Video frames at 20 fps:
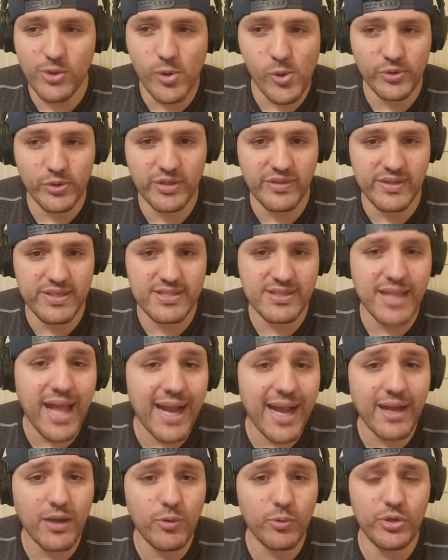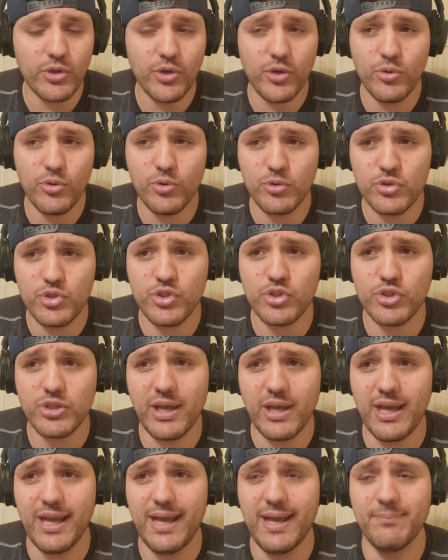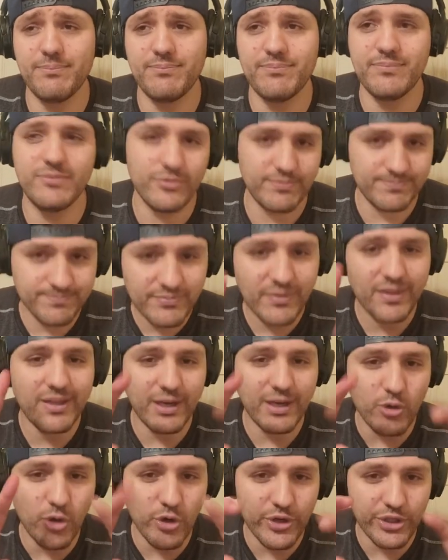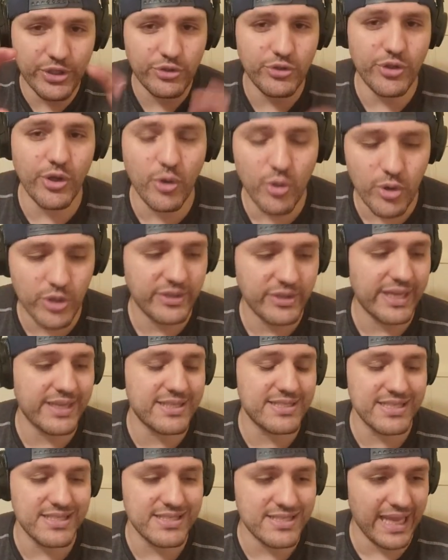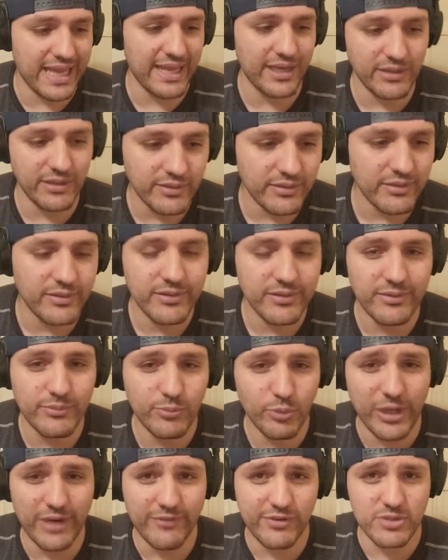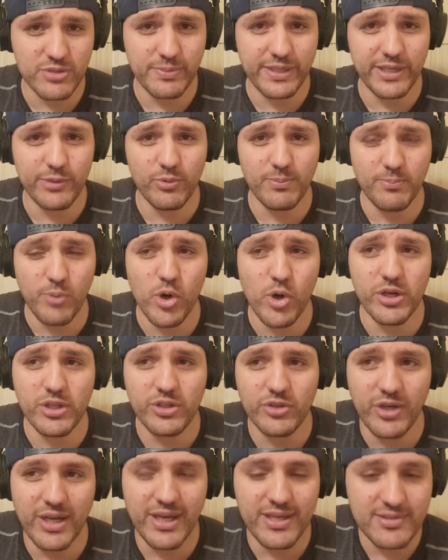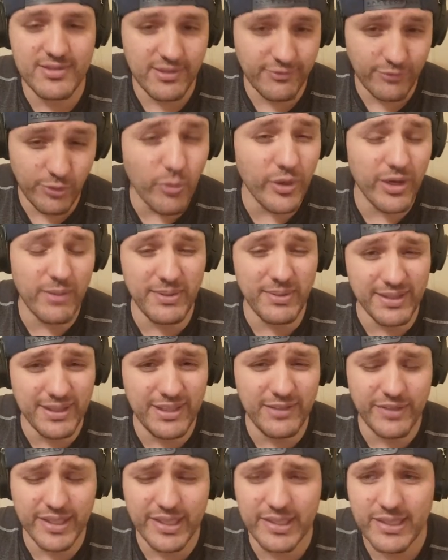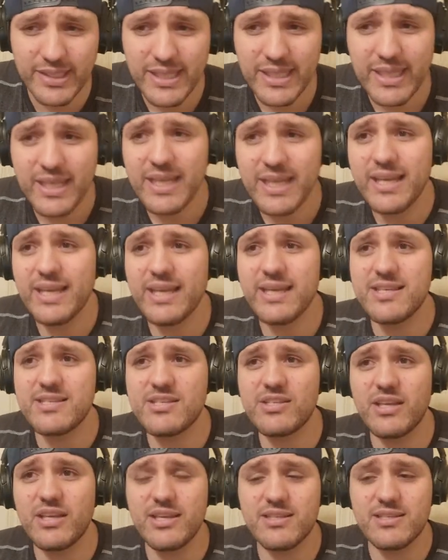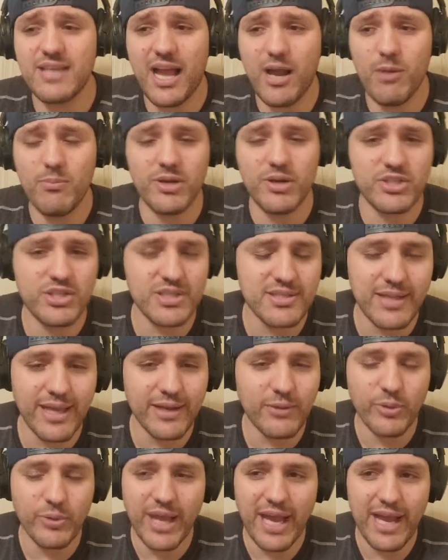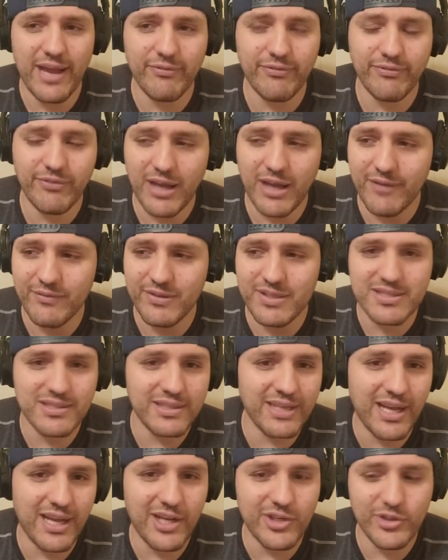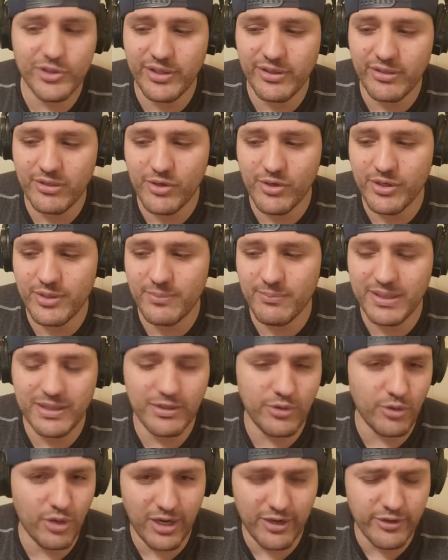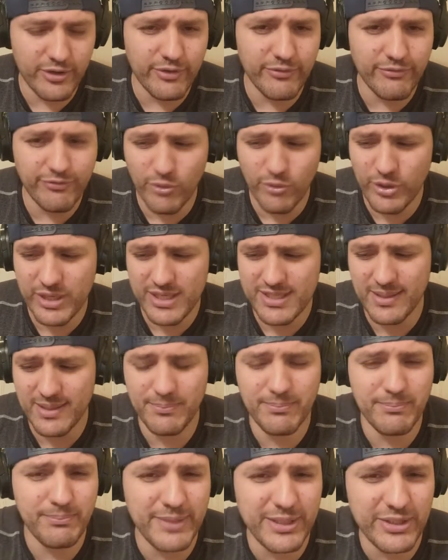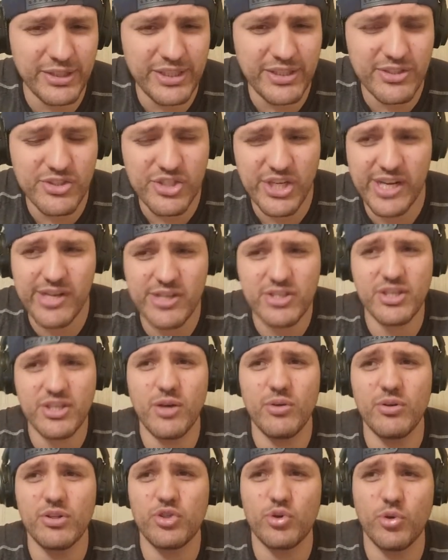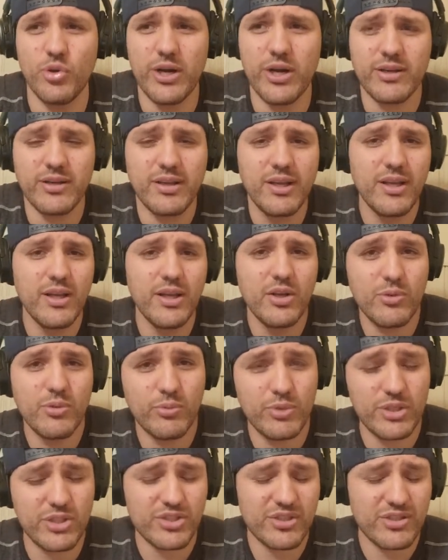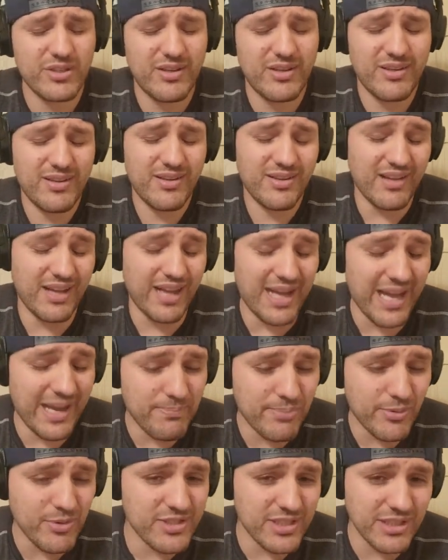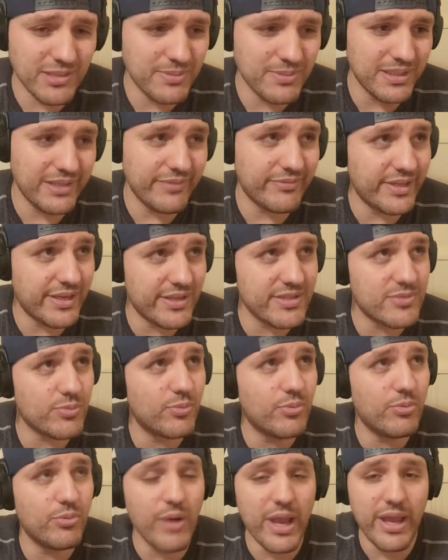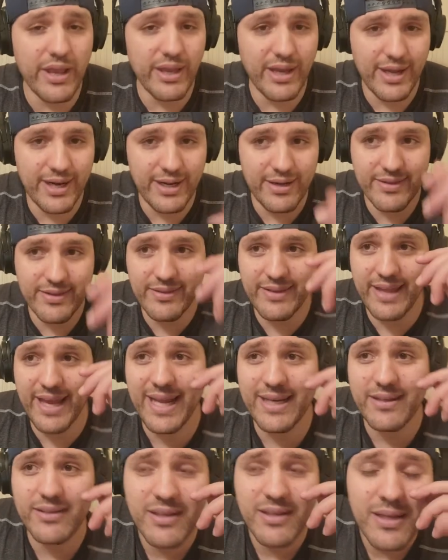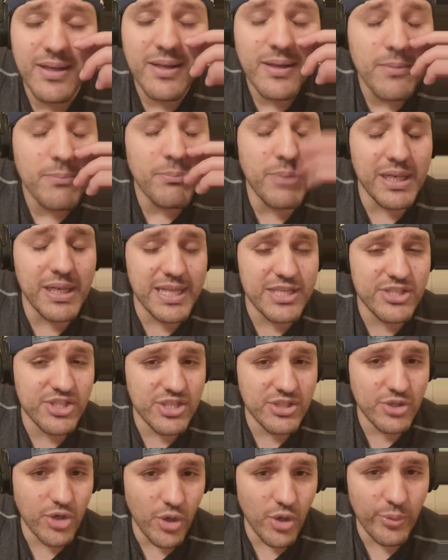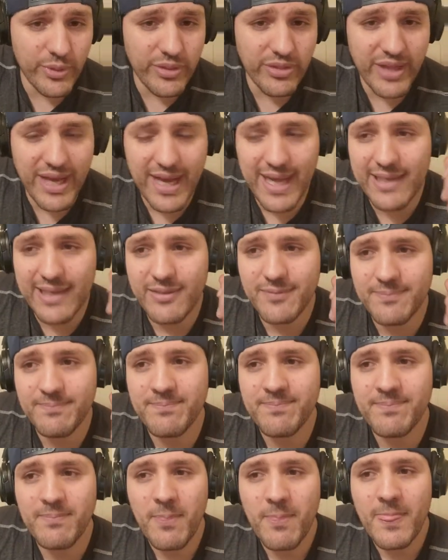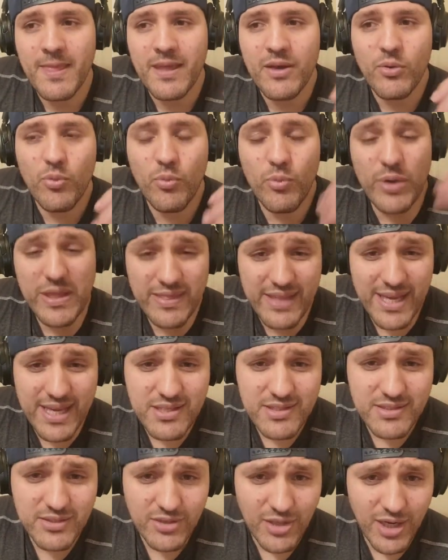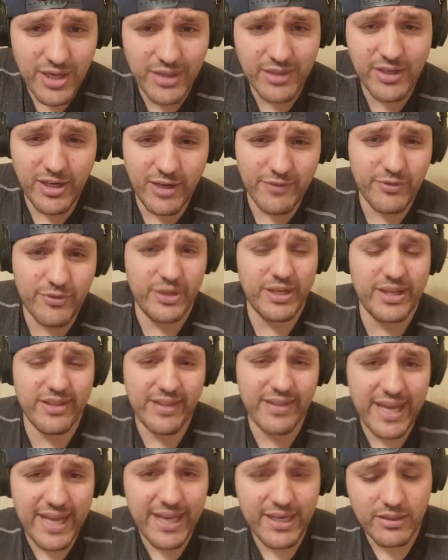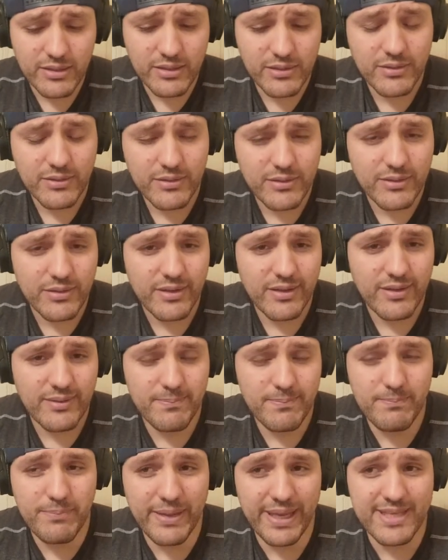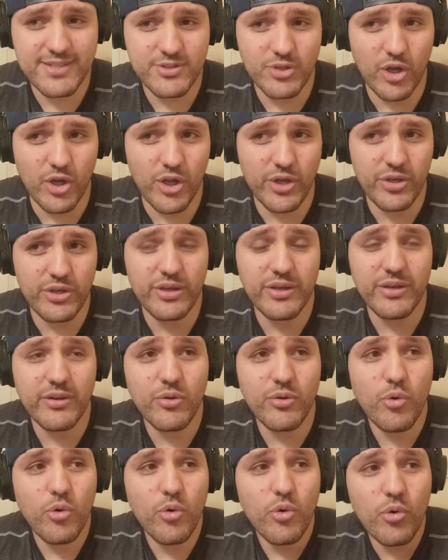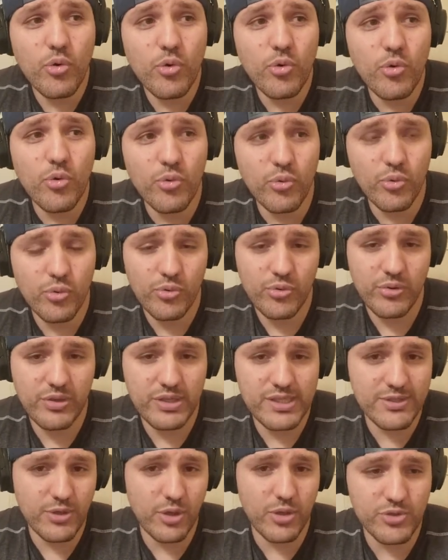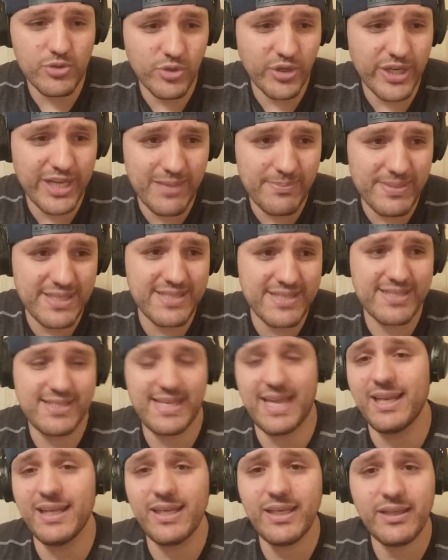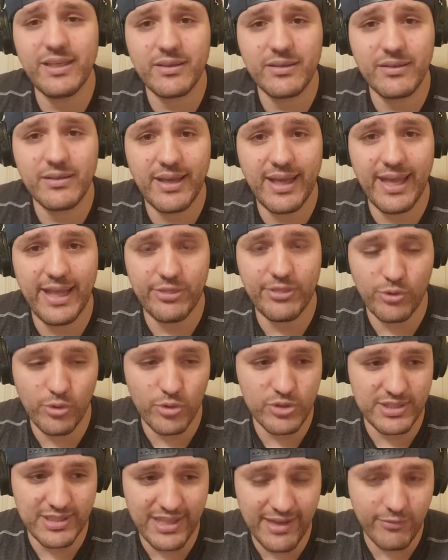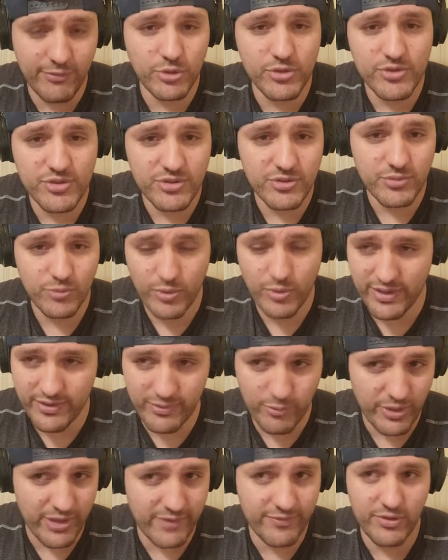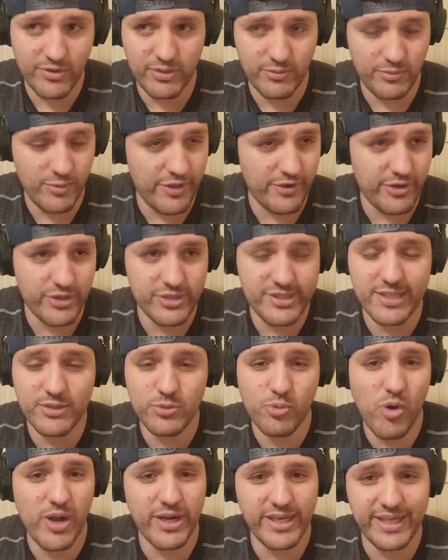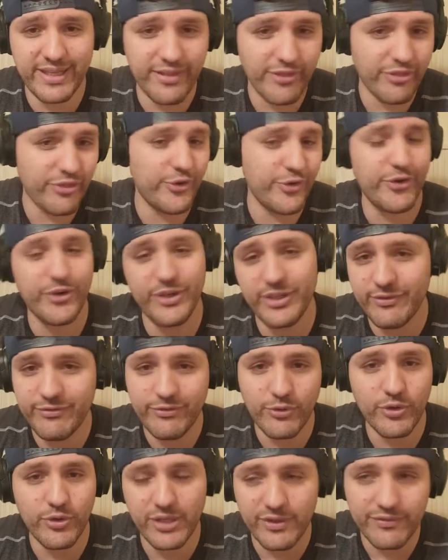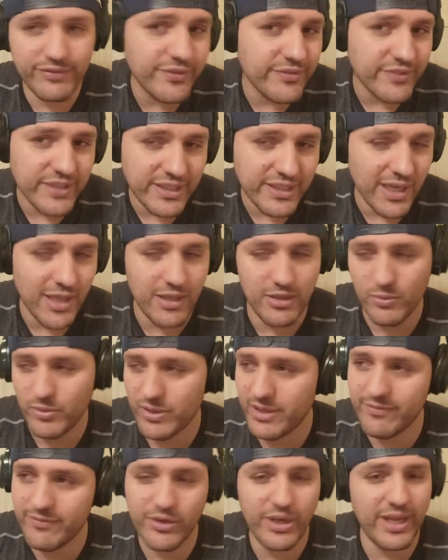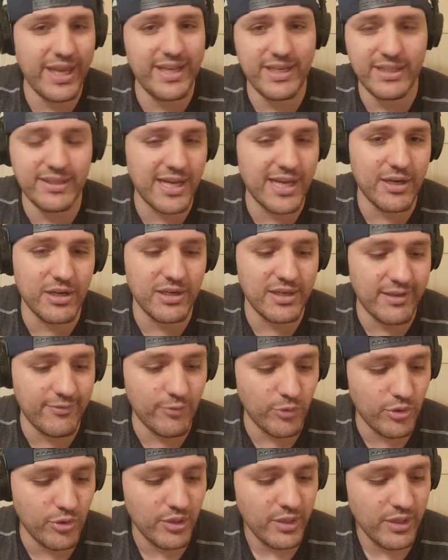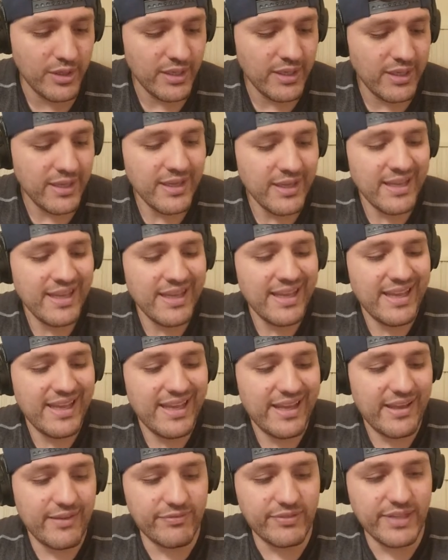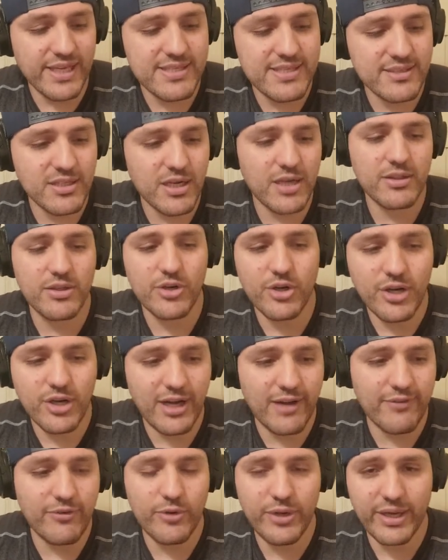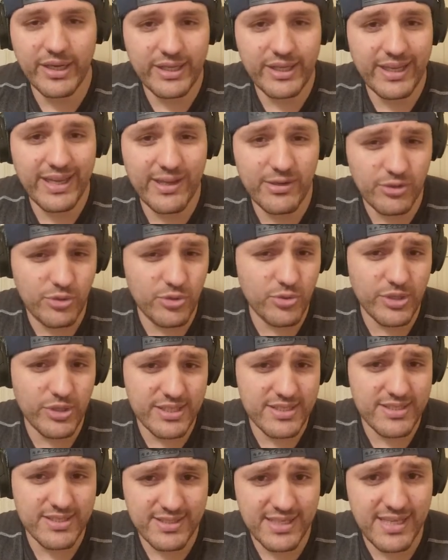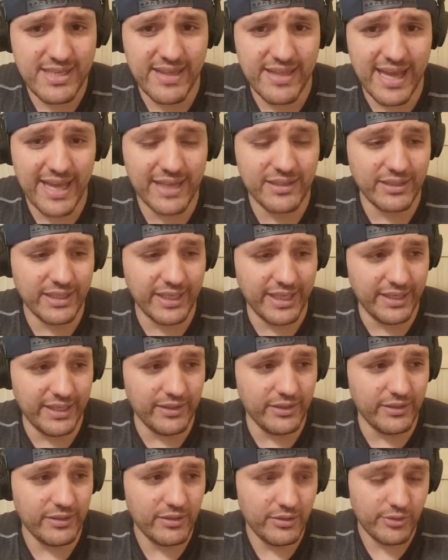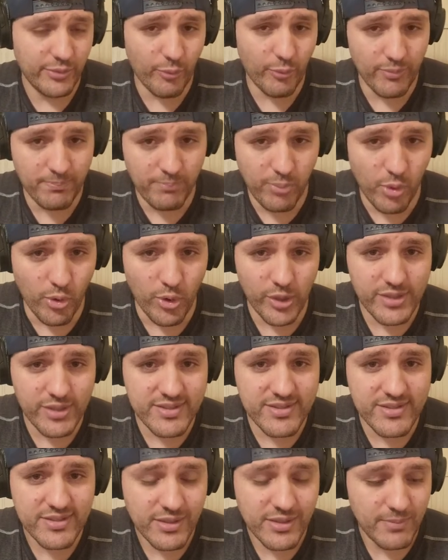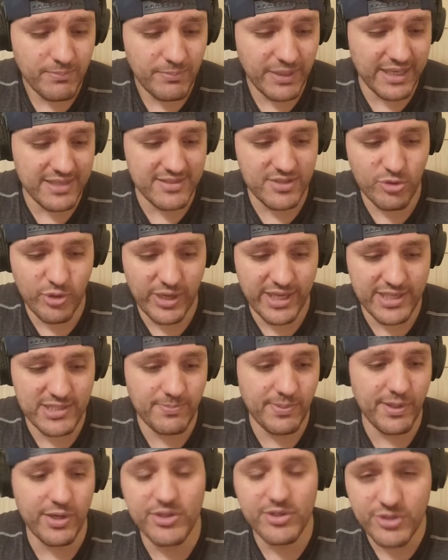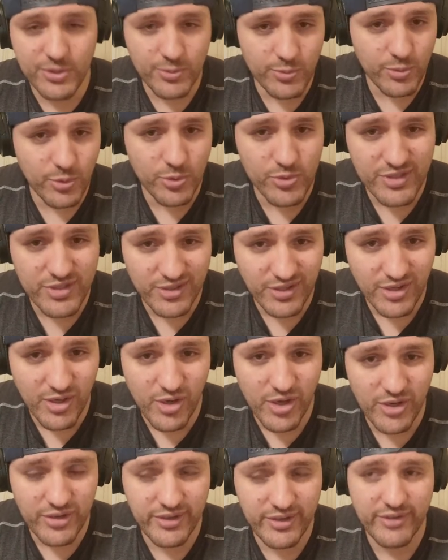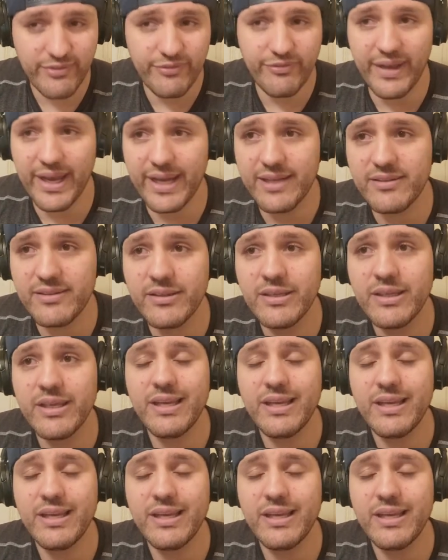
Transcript: holding the stock, we know who's uh, according to the Ortexes and whatever is being reported to us, if you want to believe it, is is how much is, like we have obviously one hundred thirty million or one hundred forty something million shares got short, which I personally believe that it's way higher than that, but let's just go with that. When they start covering that based on who is also going to be selling at those levels, whether, whatever, whether it's the twenty, the thirty, forty, fifty dollar, whatever, eighty dollar level, if they start their covering and you can see that in the reports, because transparency rules are gone in effect,